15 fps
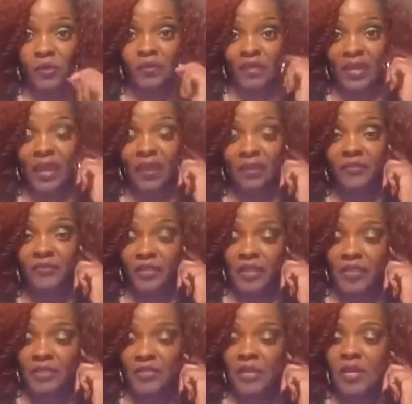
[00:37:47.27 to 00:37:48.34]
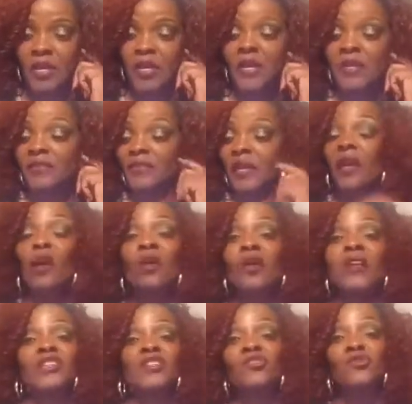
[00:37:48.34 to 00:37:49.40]
The elephant is. They are
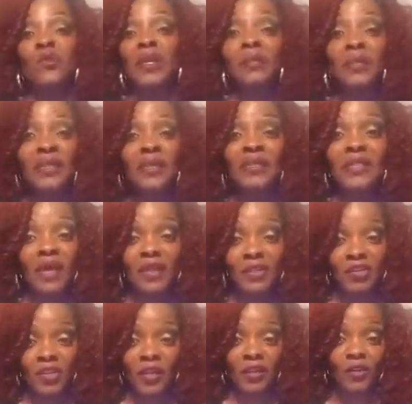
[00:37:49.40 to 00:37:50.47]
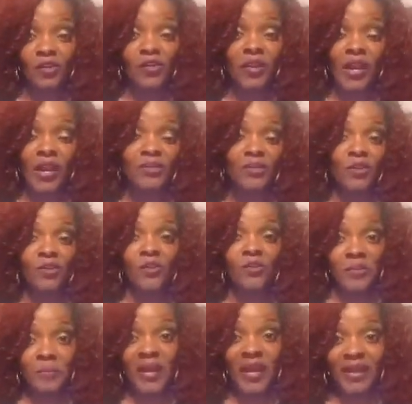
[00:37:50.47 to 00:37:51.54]
extremely intelligent. I know you guys don't know
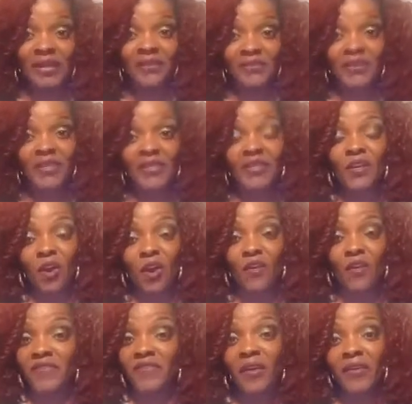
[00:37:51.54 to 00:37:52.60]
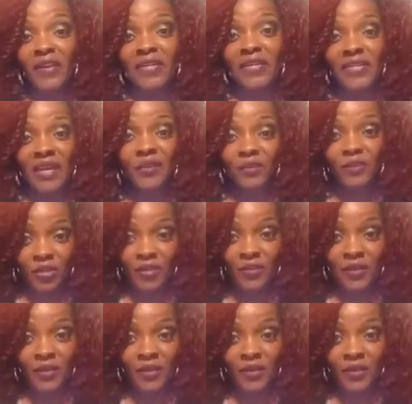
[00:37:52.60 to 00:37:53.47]
this, but elephants are very intelligent.